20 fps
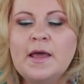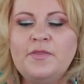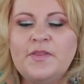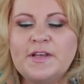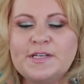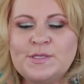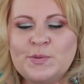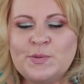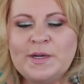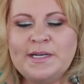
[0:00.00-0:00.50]

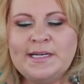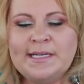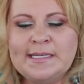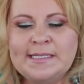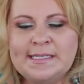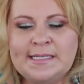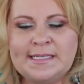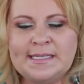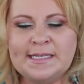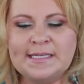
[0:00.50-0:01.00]
This one
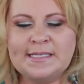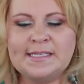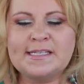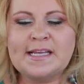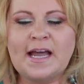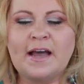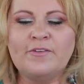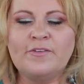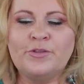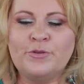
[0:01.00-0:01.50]
consists
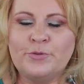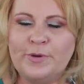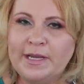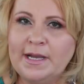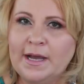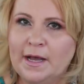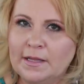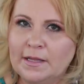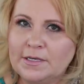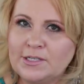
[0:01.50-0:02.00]
of three
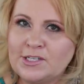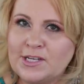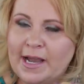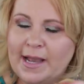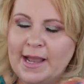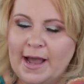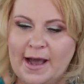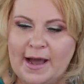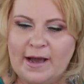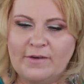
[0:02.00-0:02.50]
colors I
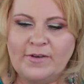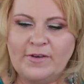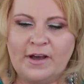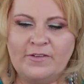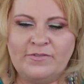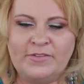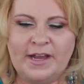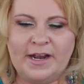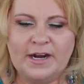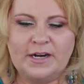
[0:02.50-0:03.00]
have
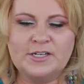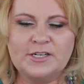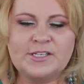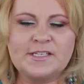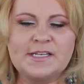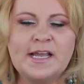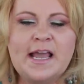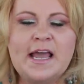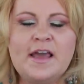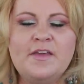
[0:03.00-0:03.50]
of
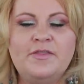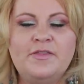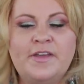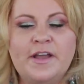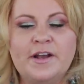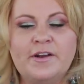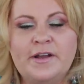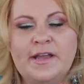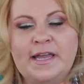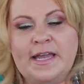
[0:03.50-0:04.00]
theirs.
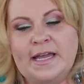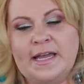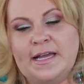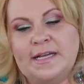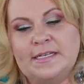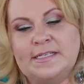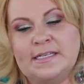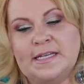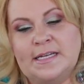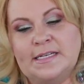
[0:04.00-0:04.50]
There
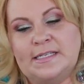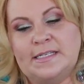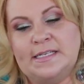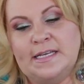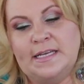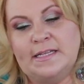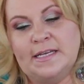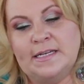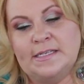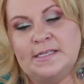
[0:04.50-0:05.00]
is, let's
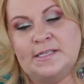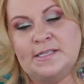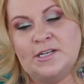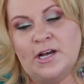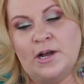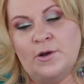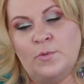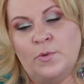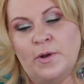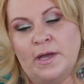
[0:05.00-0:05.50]
see, let's
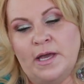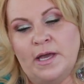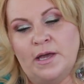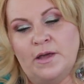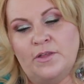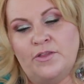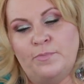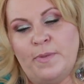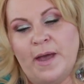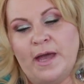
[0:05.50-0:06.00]
start
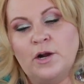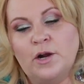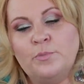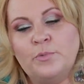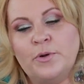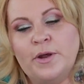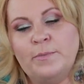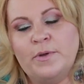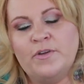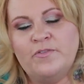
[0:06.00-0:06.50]
with Petal
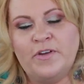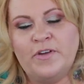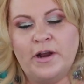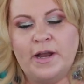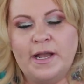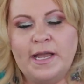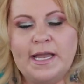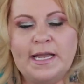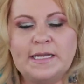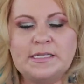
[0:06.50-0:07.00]

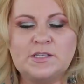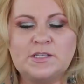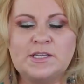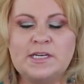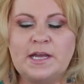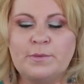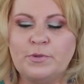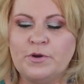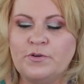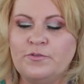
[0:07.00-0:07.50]
Primavera. It's
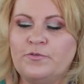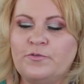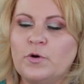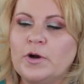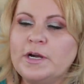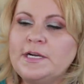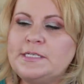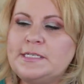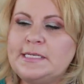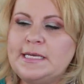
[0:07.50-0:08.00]
number
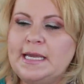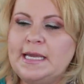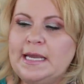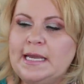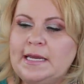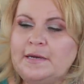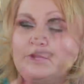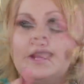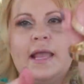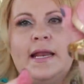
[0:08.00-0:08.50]

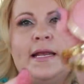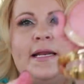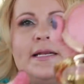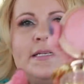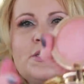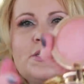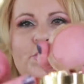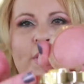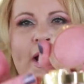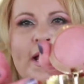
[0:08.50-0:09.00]
14 and it
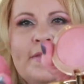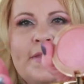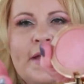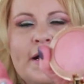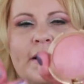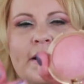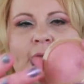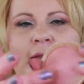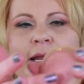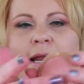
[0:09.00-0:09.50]
is right
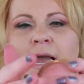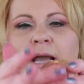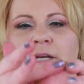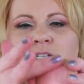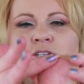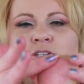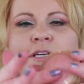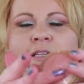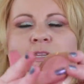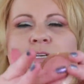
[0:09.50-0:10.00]
there. And
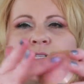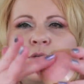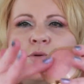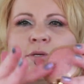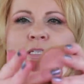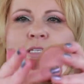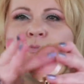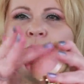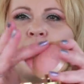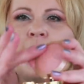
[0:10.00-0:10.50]
actually this
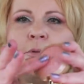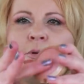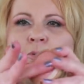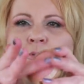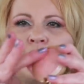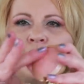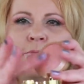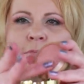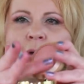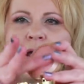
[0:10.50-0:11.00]
one is
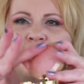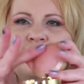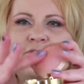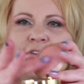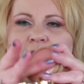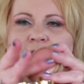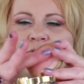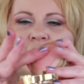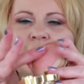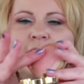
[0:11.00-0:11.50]
probably my
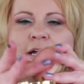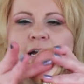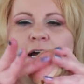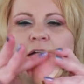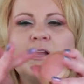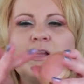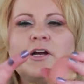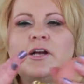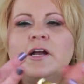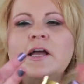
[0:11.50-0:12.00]
favorite
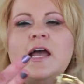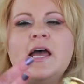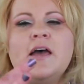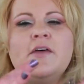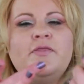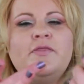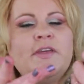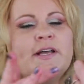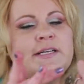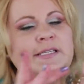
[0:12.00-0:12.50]
color.
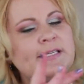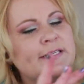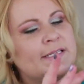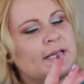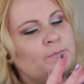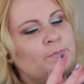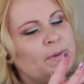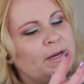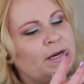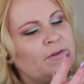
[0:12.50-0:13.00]
This
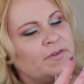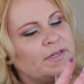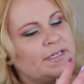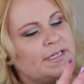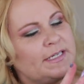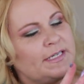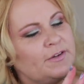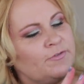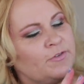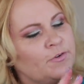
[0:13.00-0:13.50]
is a bit of a
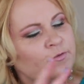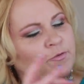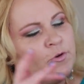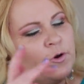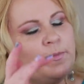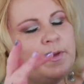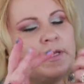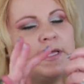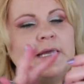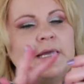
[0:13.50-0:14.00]
stiffer
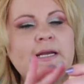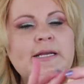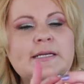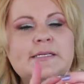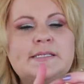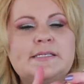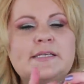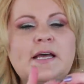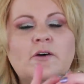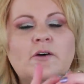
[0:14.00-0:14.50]
formula in
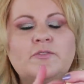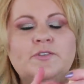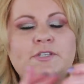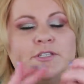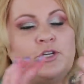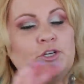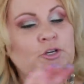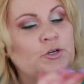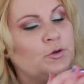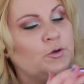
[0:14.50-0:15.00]
itself
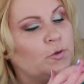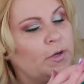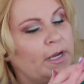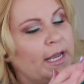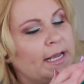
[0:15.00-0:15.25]
too.